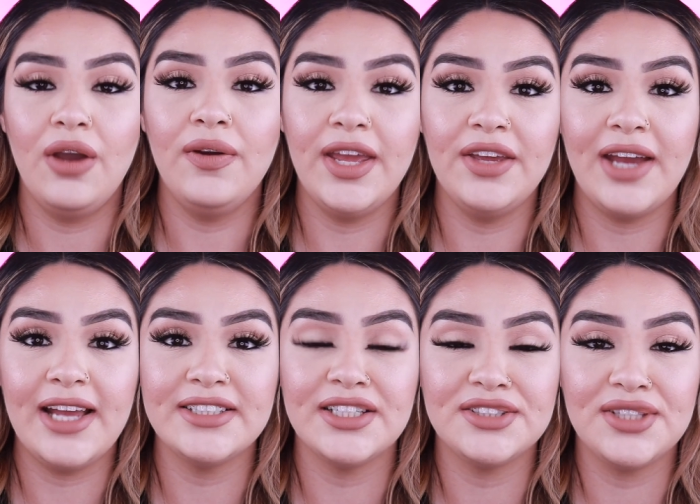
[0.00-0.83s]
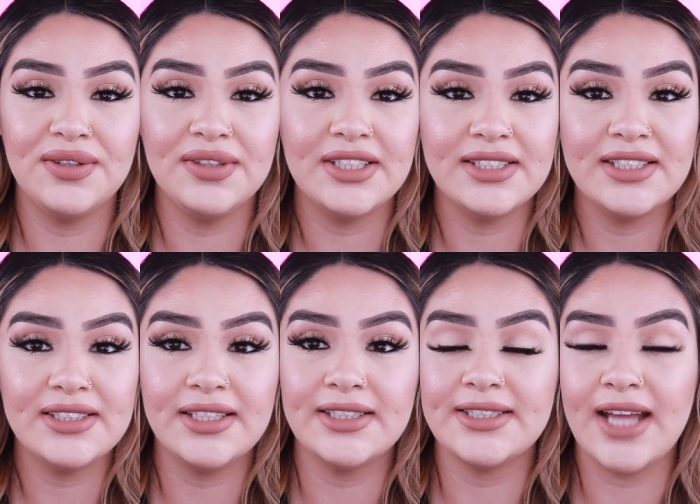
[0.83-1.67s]
Okay, you guys, so this is
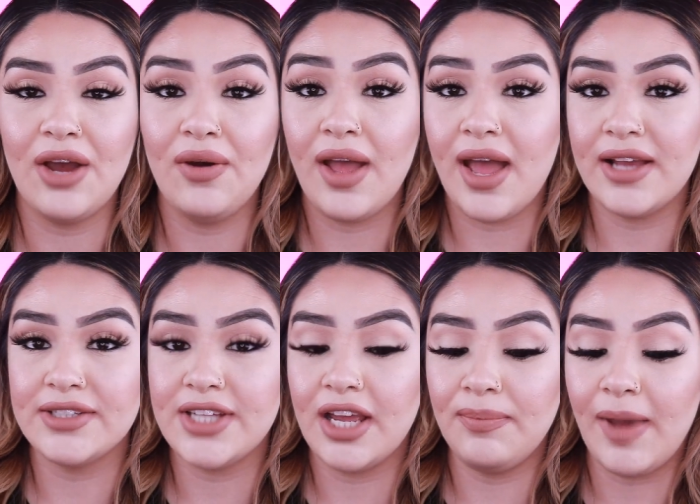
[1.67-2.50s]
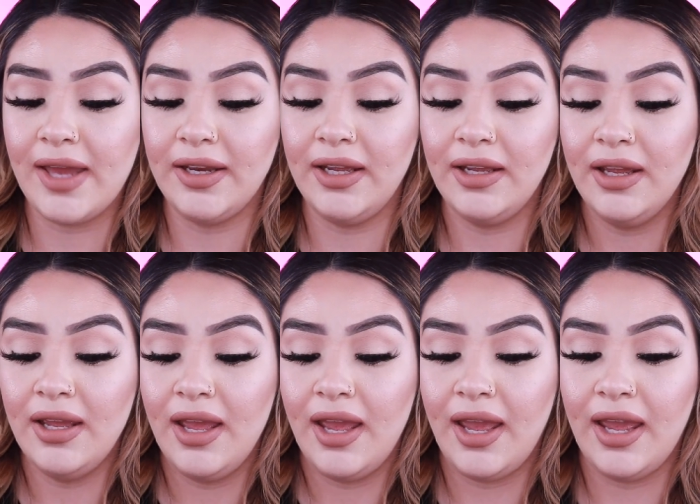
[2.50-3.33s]
the style, hashtag baddie,
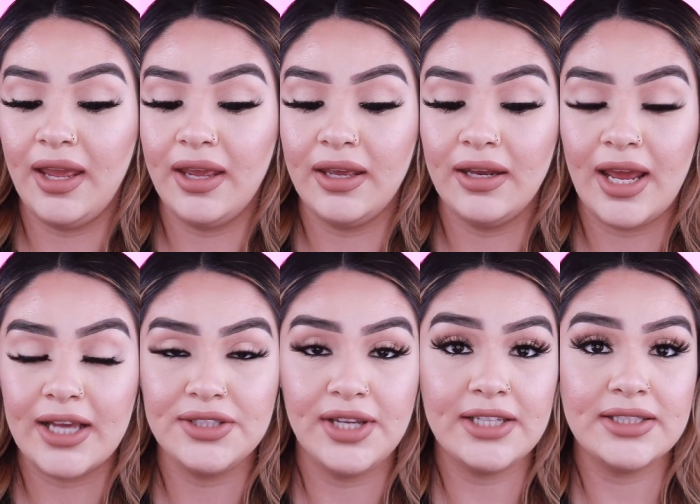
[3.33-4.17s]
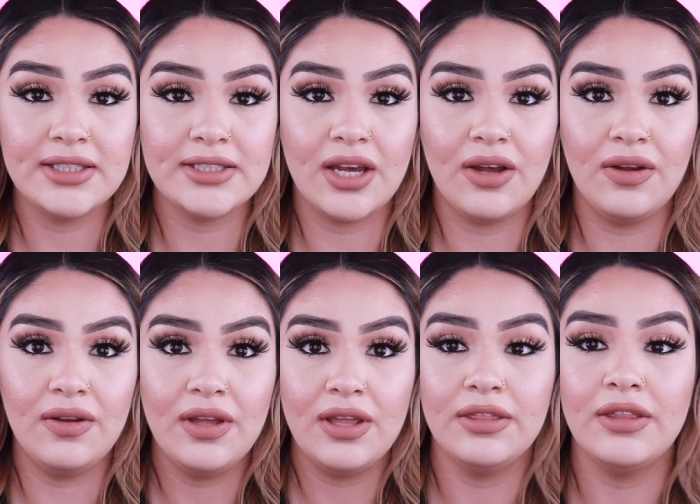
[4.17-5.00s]
and as you guys can tell
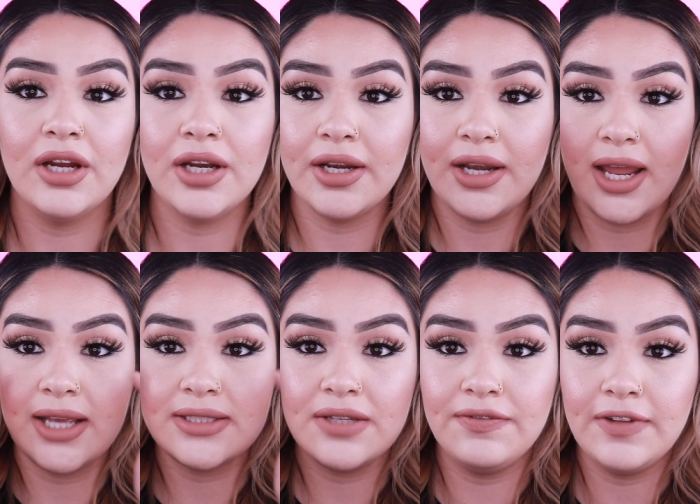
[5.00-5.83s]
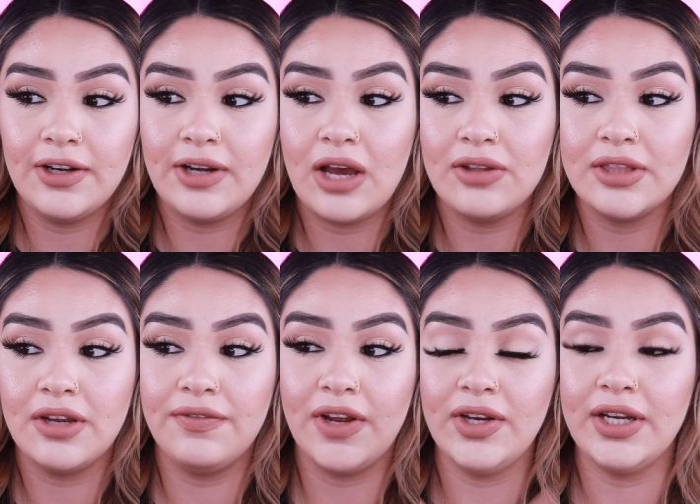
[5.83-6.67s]
they're nice and flared out
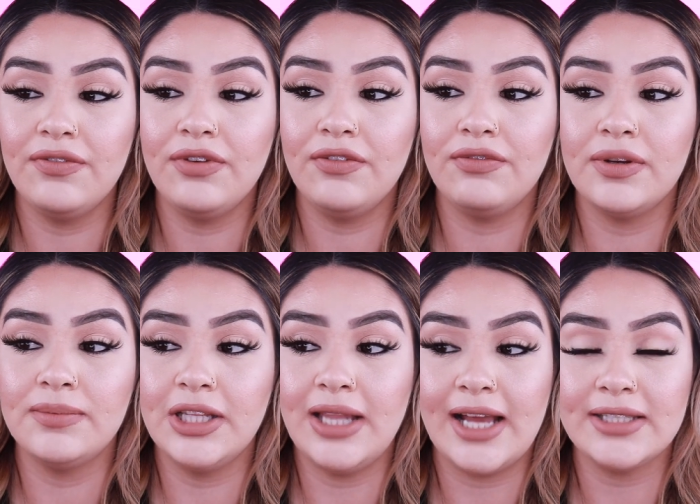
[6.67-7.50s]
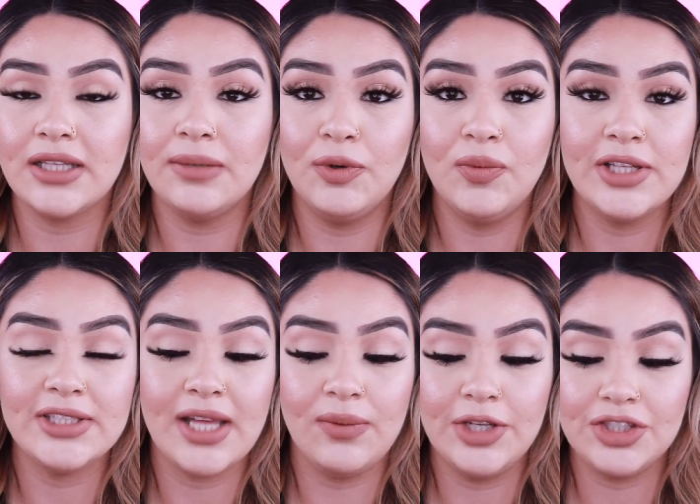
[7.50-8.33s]
they're very different from the last couple
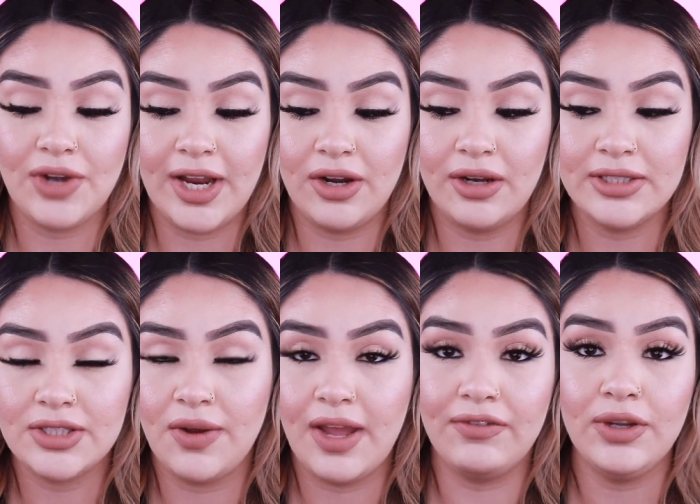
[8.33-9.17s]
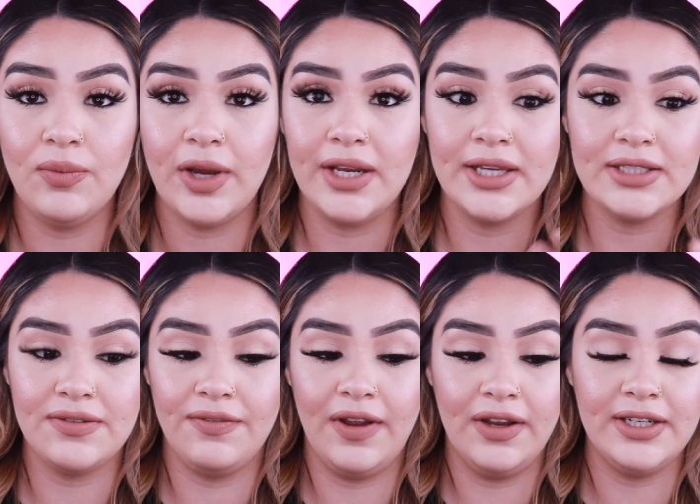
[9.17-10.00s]
ones that we tried on so every one is
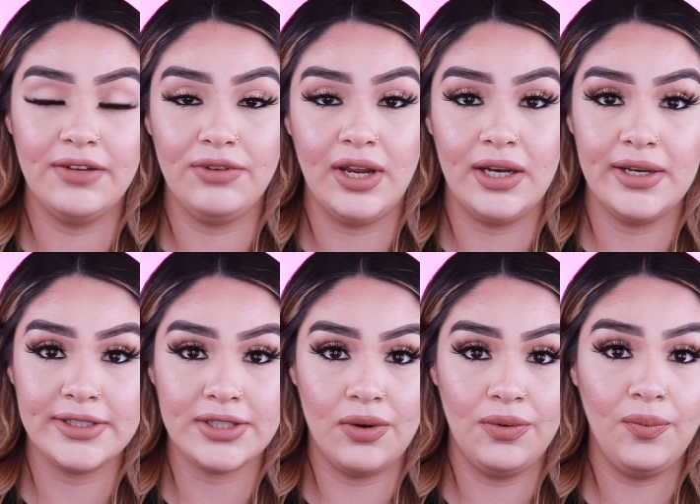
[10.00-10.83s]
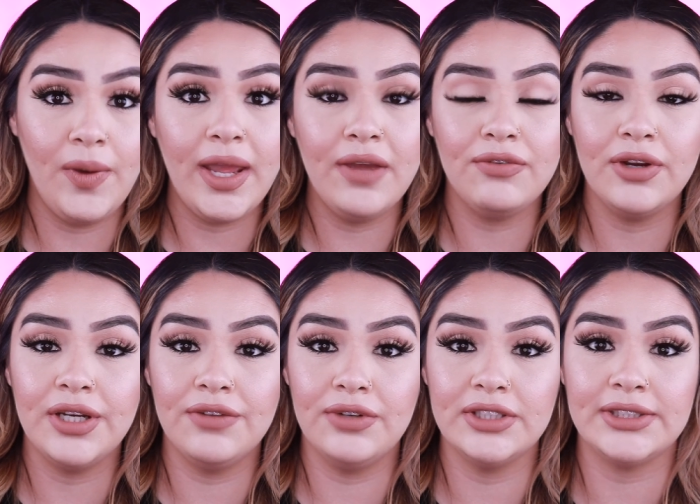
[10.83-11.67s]
very different in its own way for a
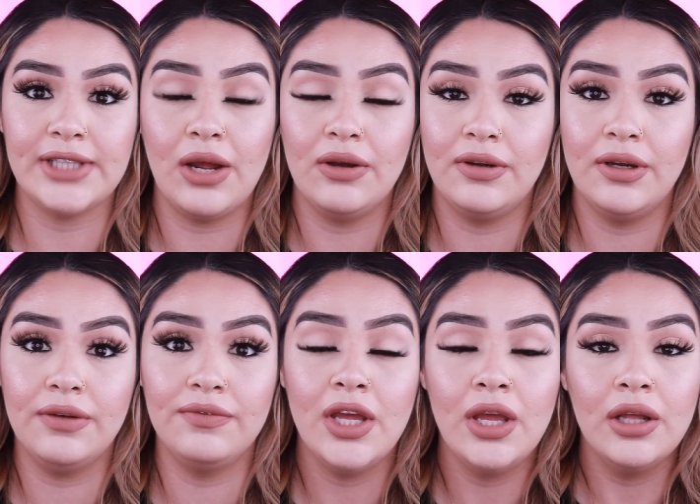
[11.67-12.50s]
different style of